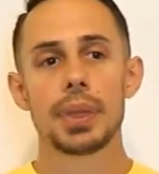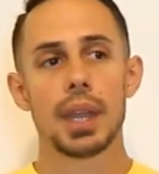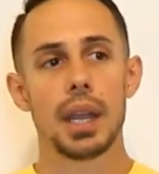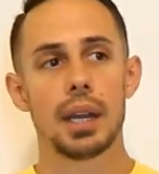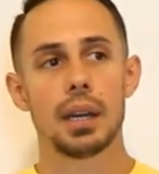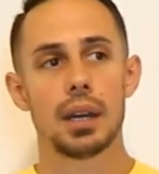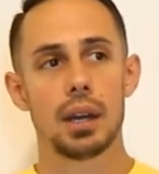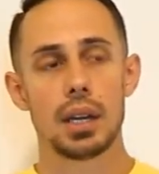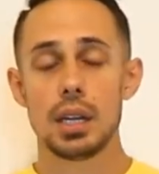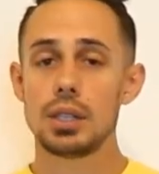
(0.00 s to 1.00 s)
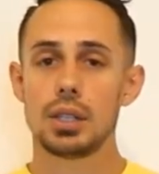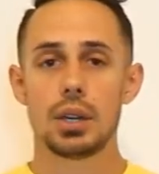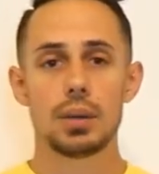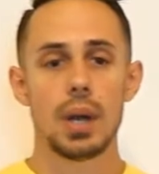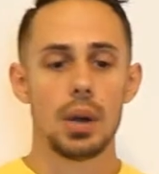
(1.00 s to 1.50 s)
and on his
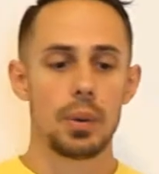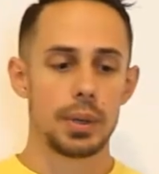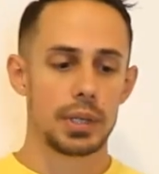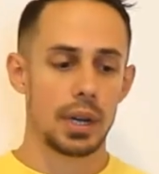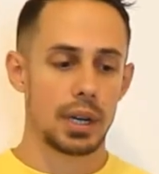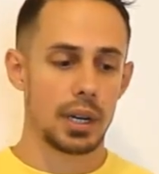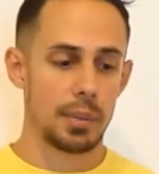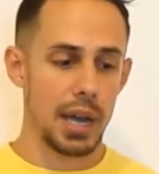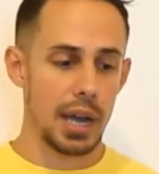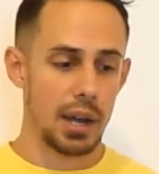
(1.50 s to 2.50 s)
show, we were talking about